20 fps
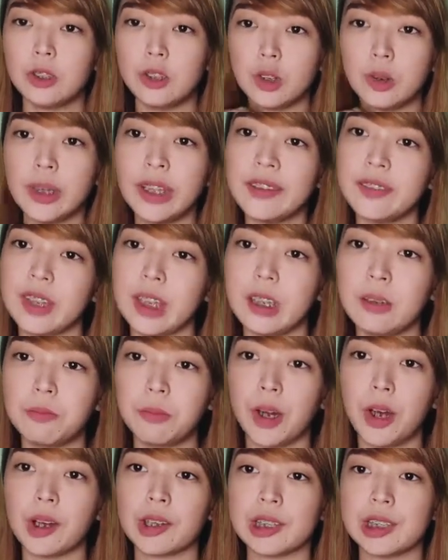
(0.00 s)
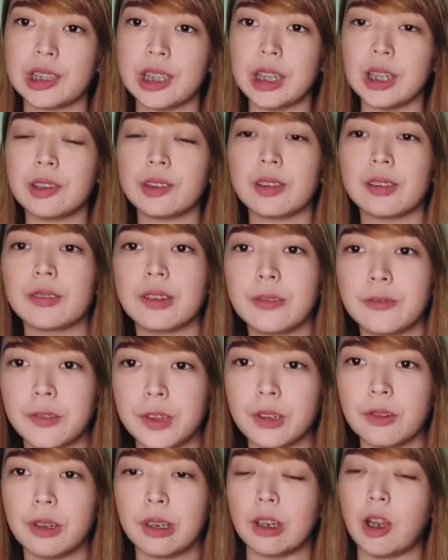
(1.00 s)
doing the unboxing, the
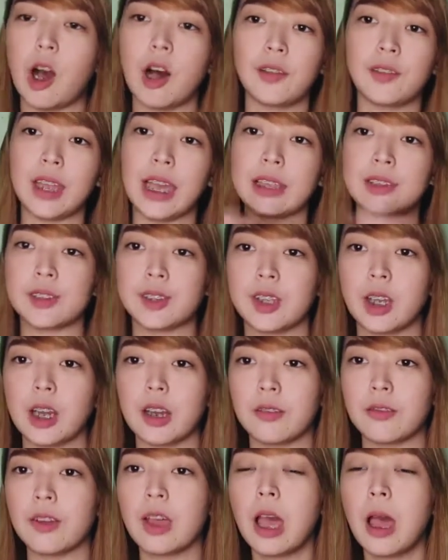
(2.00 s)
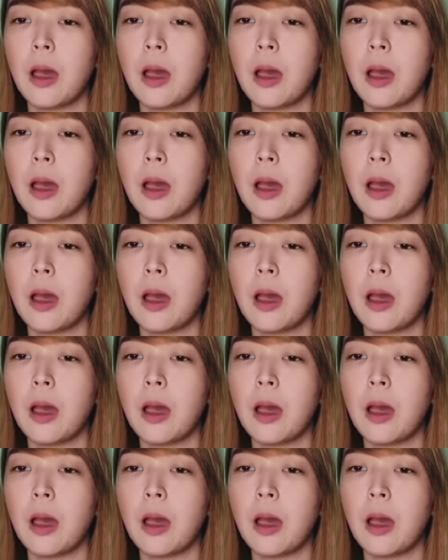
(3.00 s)
review, and all that stuff,